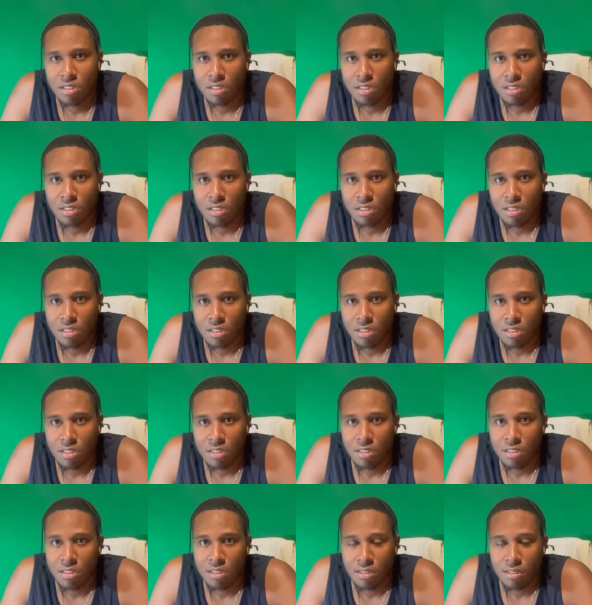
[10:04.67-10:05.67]

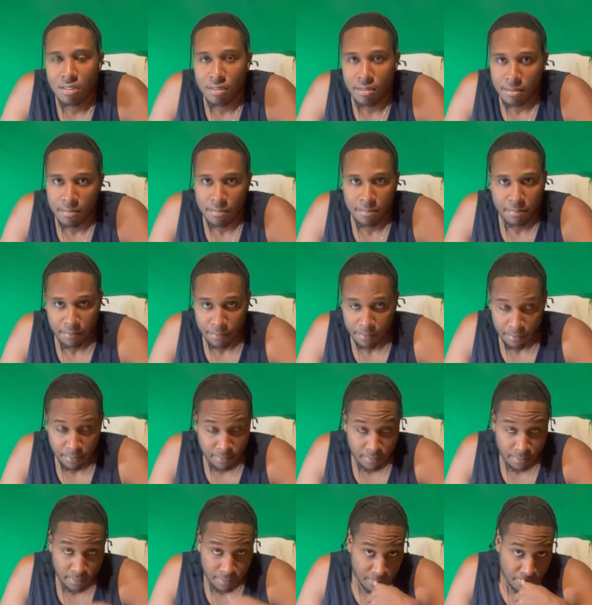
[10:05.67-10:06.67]

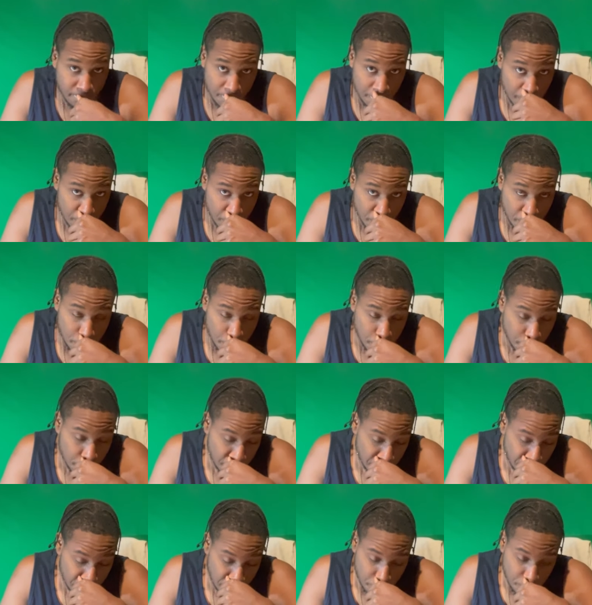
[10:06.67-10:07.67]

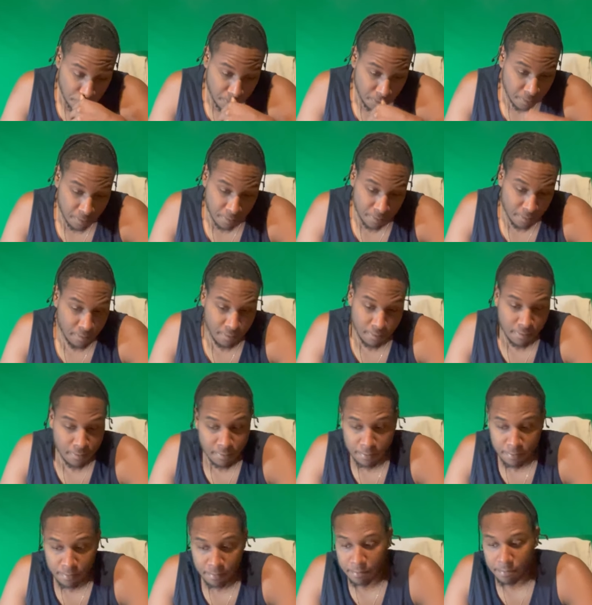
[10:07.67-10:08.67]

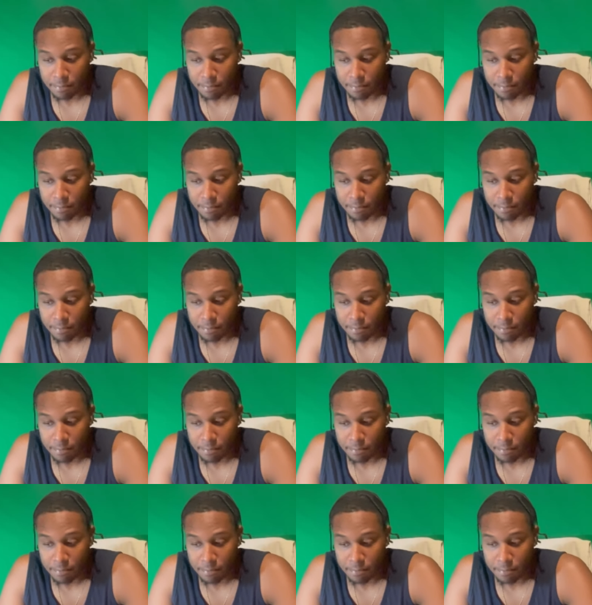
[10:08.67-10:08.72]
[no speech]